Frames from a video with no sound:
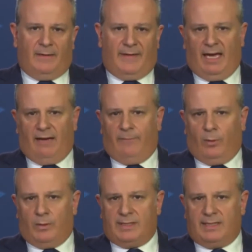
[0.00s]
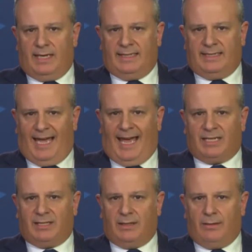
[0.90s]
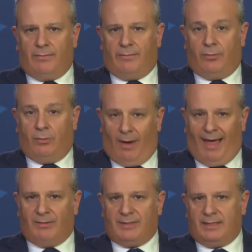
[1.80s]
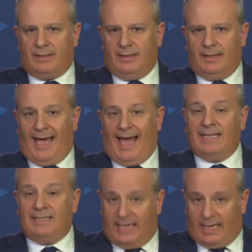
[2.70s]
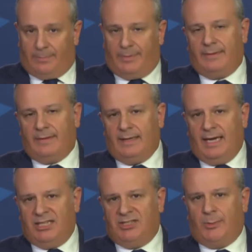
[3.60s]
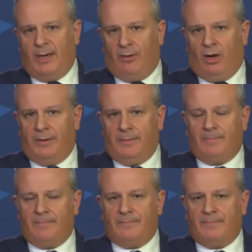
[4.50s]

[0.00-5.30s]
The Air Force attacked throughout and deep into Iran.